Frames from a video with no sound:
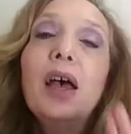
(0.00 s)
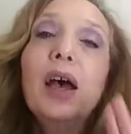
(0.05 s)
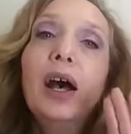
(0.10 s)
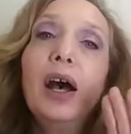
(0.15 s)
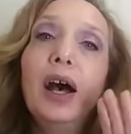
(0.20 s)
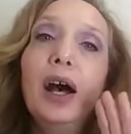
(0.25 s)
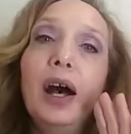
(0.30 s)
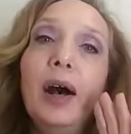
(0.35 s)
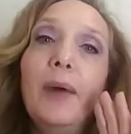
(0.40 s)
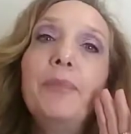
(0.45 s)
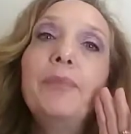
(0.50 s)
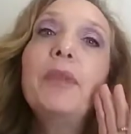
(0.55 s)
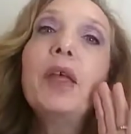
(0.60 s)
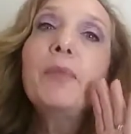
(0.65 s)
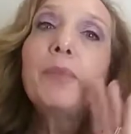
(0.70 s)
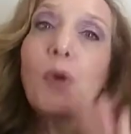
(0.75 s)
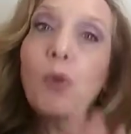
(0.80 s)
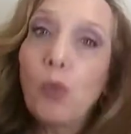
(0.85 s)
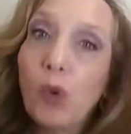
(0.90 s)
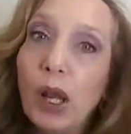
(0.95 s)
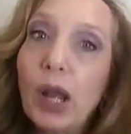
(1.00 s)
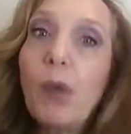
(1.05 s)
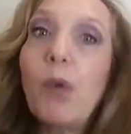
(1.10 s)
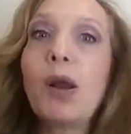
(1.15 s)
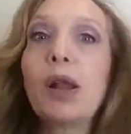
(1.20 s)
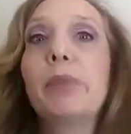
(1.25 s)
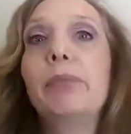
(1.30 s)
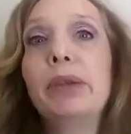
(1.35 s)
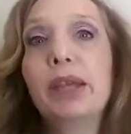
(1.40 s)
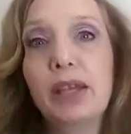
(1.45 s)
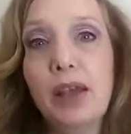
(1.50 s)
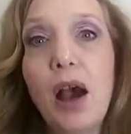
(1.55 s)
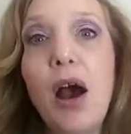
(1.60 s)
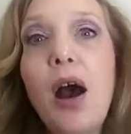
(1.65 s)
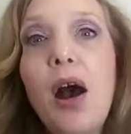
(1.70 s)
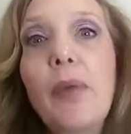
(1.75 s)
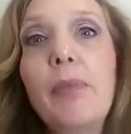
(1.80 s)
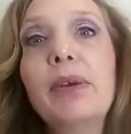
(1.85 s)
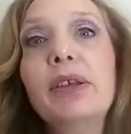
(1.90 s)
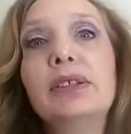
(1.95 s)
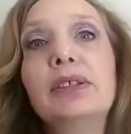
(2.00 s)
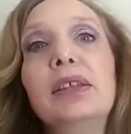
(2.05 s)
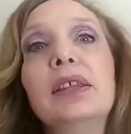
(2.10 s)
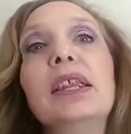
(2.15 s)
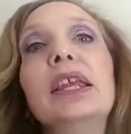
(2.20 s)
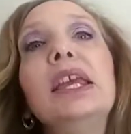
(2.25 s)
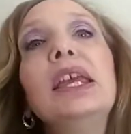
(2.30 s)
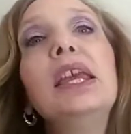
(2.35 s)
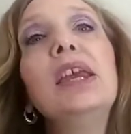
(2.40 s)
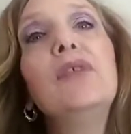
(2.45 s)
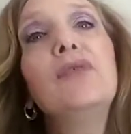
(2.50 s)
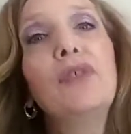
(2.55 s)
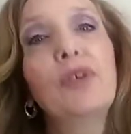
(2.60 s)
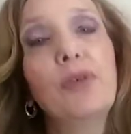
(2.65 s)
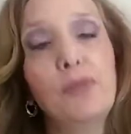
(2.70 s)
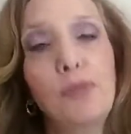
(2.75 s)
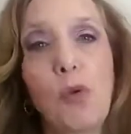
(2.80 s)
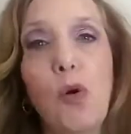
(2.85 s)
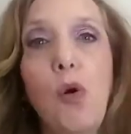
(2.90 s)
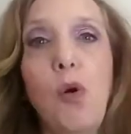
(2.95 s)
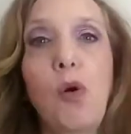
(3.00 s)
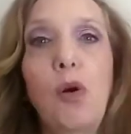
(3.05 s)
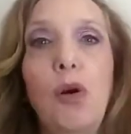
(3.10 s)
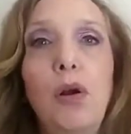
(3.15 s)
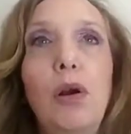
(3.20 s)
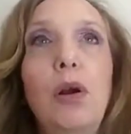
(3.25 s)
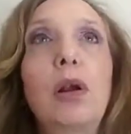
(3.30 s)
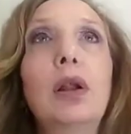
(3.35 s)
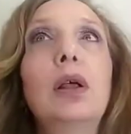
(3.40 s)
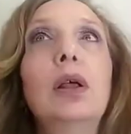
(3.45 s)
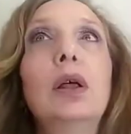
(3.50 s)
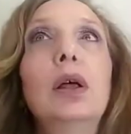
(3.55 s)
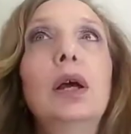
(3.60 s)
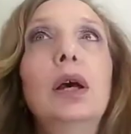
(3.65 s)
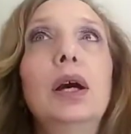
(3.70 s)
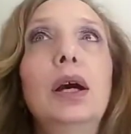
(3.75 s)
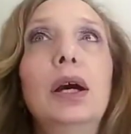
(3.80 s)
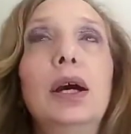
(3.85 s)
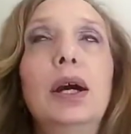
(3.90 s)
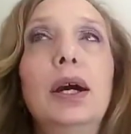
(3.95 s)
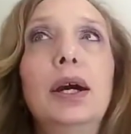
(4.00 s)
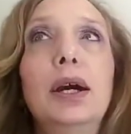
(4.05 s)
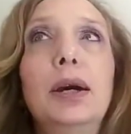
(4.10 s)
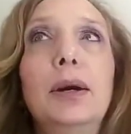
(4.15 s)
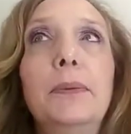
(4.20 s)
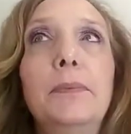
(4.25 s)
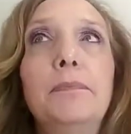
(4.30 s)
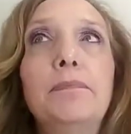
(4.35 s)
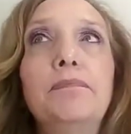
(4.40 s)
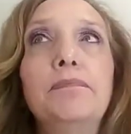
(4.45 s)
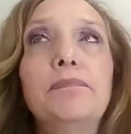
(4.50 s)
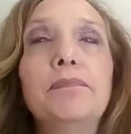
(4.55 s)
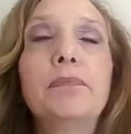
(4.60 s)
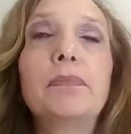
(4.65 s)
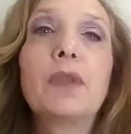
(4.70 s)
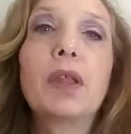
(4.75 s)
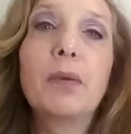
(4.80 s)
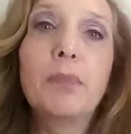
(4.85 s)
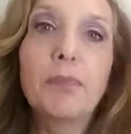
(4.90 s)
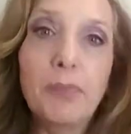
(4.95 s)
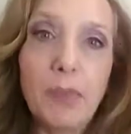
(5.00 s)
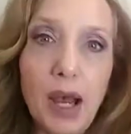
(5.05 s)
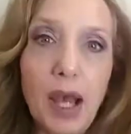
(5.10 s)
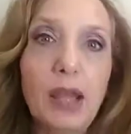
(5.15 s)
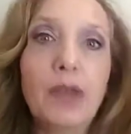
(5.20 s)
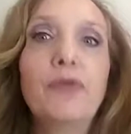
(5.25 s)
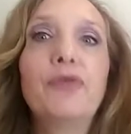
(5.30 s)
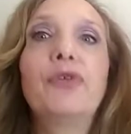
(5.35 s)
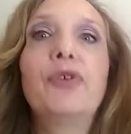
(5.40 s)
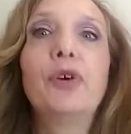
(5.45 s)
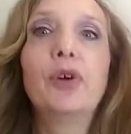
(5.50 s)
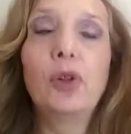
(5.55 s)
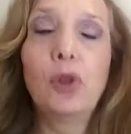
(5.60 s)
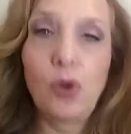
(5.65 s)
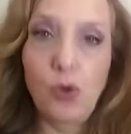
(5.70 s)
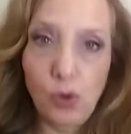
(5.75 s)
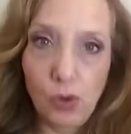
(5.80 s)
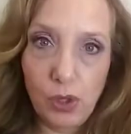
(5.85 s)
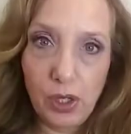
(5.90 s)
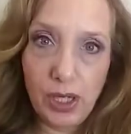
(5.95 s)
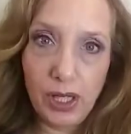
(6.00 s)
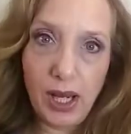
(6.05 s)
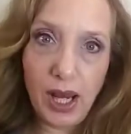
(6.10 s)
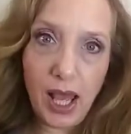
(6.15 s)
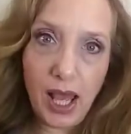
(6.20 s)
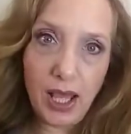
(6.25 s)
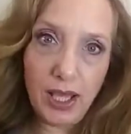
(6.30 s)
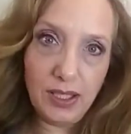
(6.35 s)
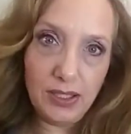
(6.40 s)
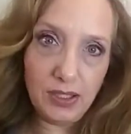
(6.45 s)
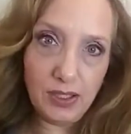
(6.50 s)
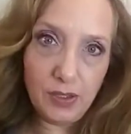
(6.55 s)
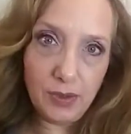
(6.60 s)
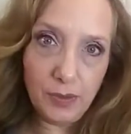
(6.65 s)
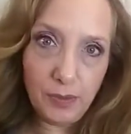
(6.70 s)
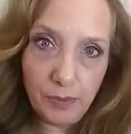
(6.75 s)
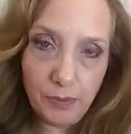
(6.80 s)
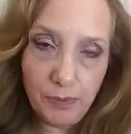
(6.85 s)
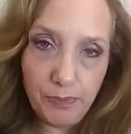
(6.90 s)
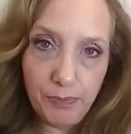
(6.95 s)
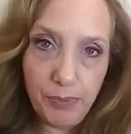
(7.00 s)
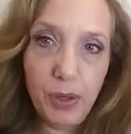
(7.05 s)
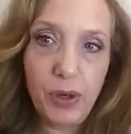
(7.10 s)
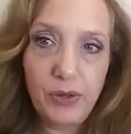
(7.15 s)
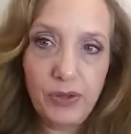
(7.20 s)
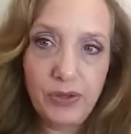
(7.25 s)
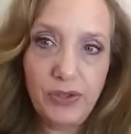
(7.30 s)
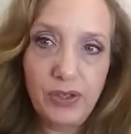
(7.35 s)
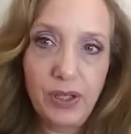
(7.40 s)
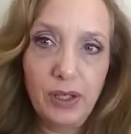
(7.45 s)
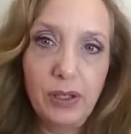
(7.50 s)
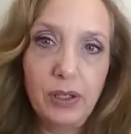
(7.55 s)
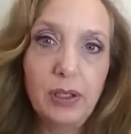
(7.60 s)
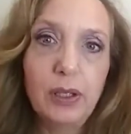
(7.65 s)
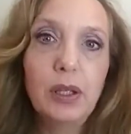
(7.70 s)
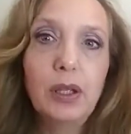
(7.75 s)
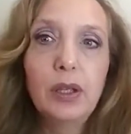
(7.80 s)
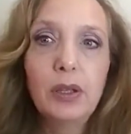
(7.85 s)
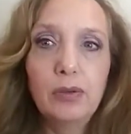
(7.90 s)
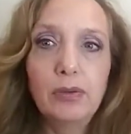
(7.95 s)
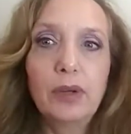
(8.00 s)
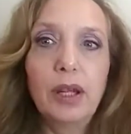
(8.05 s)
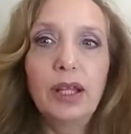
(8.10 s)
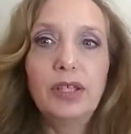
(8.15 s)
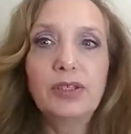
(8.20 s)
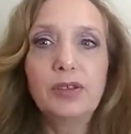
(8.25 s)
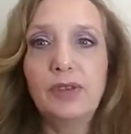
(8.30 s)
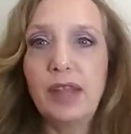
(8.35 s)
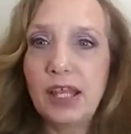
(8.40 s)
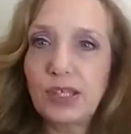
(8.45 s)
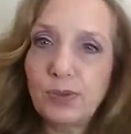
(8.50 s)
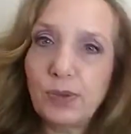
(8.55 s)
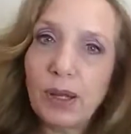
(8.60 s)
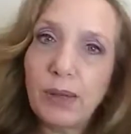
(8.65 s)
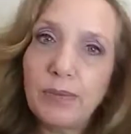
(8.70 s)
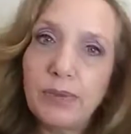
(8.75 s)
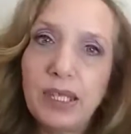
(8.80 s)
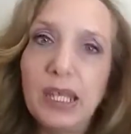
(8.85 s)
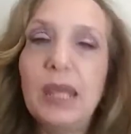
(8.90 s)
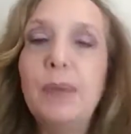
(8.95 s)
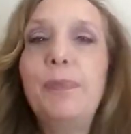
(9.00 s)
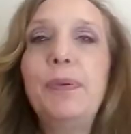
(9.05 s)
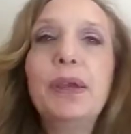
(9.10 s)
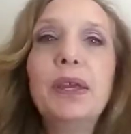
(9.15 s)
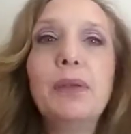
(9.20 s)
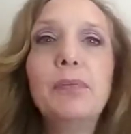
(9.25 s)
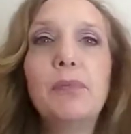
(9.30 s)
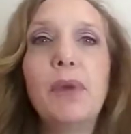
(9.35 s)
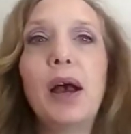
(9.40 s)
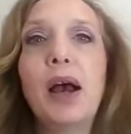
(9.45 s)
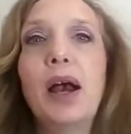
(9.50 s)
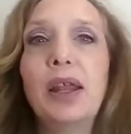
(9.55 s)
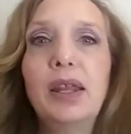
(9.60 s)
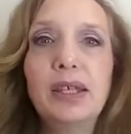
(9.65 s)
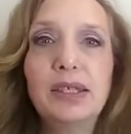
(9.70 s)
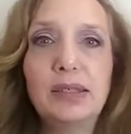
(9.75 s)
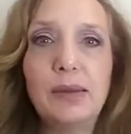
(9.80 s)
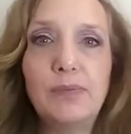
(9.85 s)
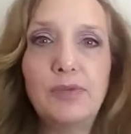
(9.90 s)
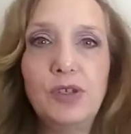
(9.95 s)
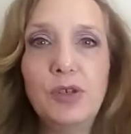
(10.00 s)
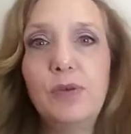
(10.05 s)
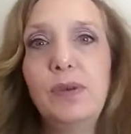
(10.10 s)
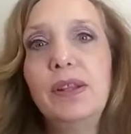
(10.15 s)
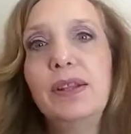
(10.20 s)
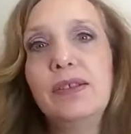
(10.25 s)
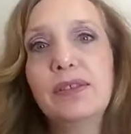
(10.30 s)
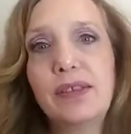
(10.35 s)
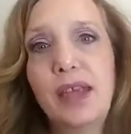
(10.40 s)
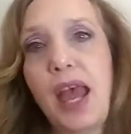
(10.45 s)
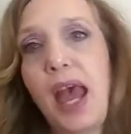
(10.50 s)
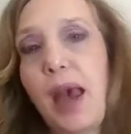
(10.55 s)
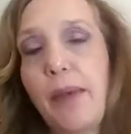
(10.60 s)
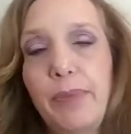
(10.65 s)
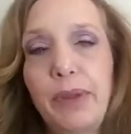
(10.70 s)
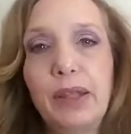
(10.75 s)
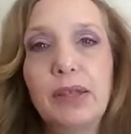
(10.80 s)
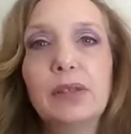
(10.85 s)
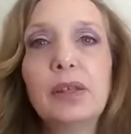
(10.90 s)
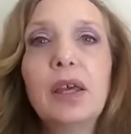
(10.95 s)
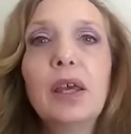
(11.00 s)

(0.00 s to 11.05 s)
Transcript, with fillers: Um, but what I want to become is an even more um, mindful, organized person, right? So that's what I'm keeping in mind as I'm doing this habit.